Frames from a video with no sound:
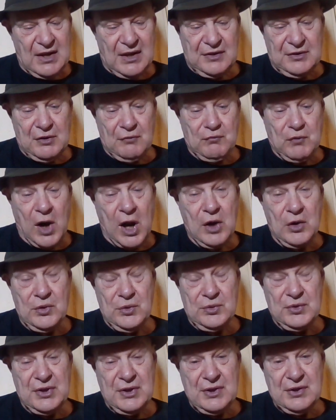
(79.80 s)
and the
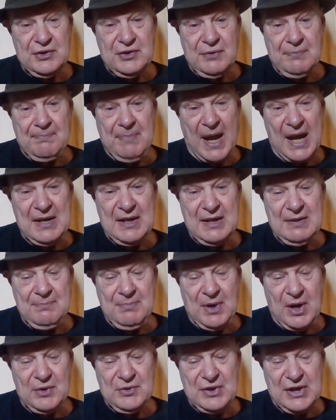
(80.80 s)
road to banning
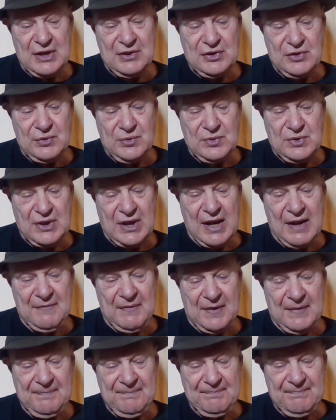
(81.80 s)
protest
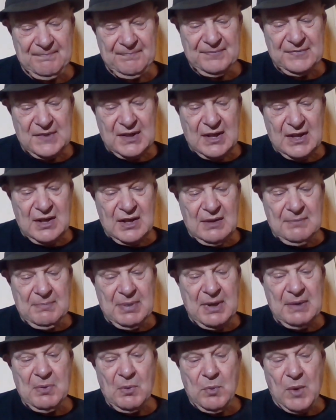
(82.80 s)
altogether.
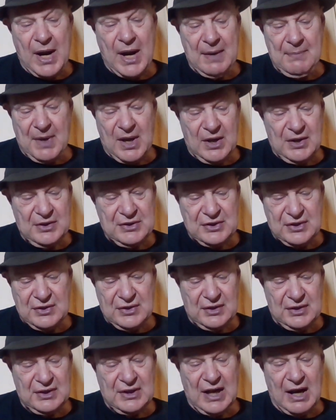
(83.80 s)
People wear masks
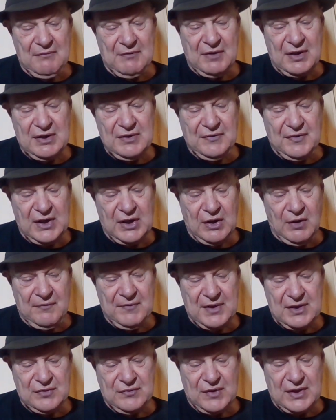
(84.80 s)
and coverings for the
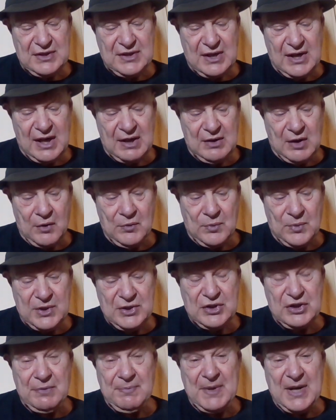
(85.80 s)
obvious reason they don't
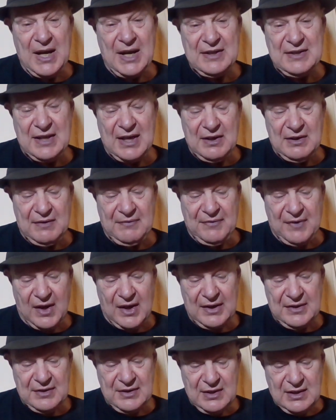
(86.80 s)
wish to be
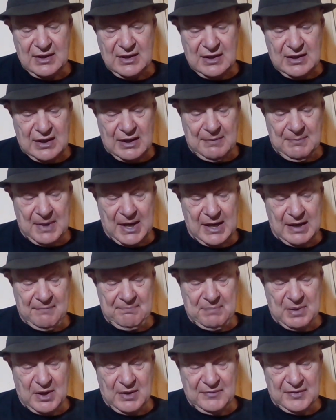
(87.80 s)
identified and may
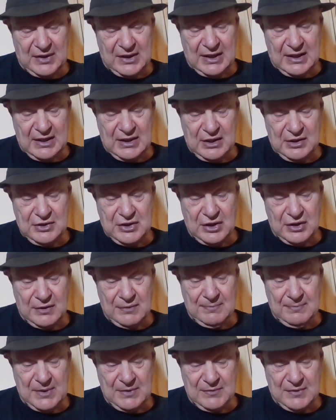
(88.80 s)
have perfectly
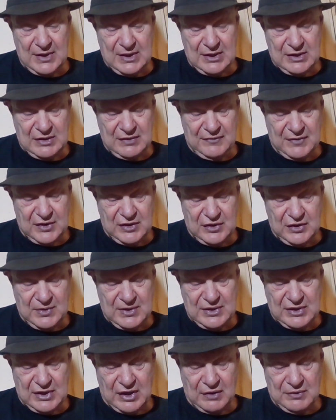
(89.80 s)
legitimate reasons for
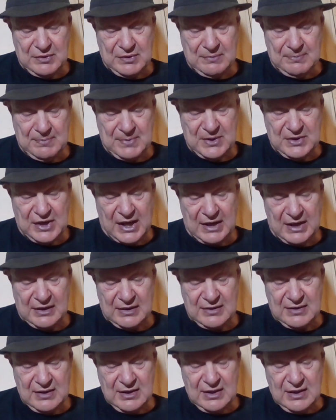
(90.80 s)
doing so to
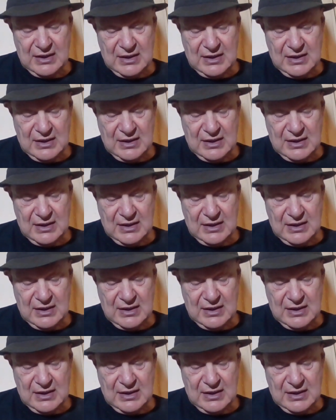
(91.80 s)
protect